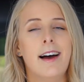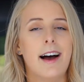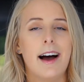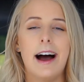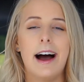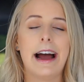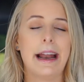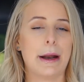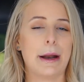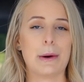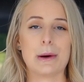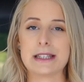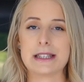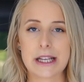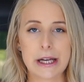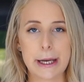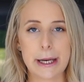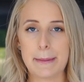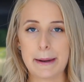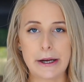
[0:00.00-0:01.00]
I know it's
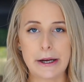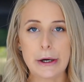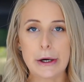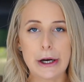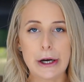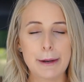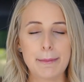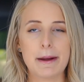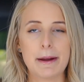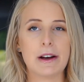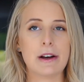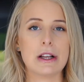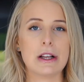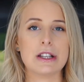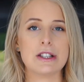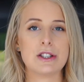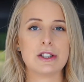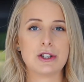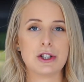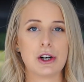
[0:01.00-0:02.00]
going to be good
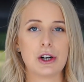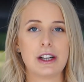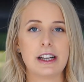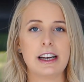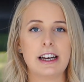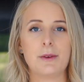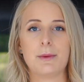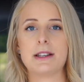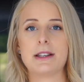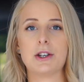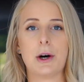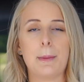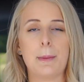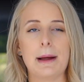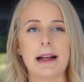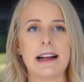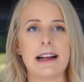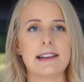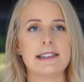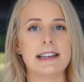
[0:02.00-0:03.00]
because chocolate with
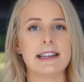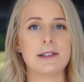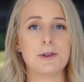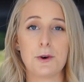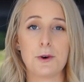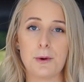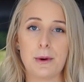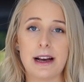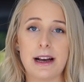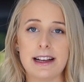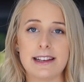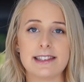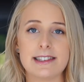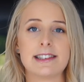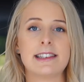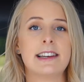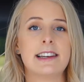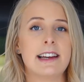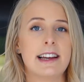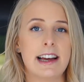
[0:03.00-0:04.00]
toppings is always
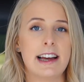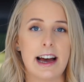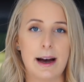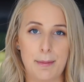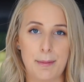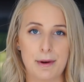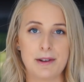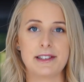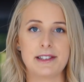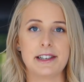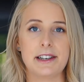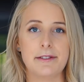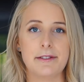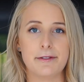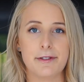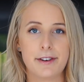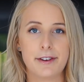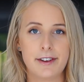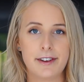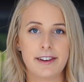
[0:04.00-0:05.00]
a positive
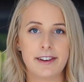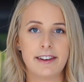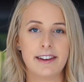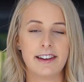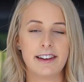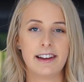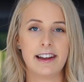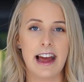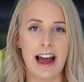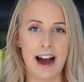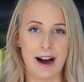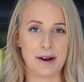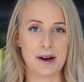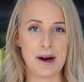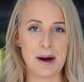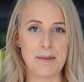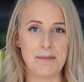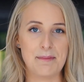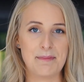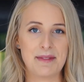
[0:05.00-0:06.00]

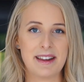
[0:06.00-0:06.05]
outcome.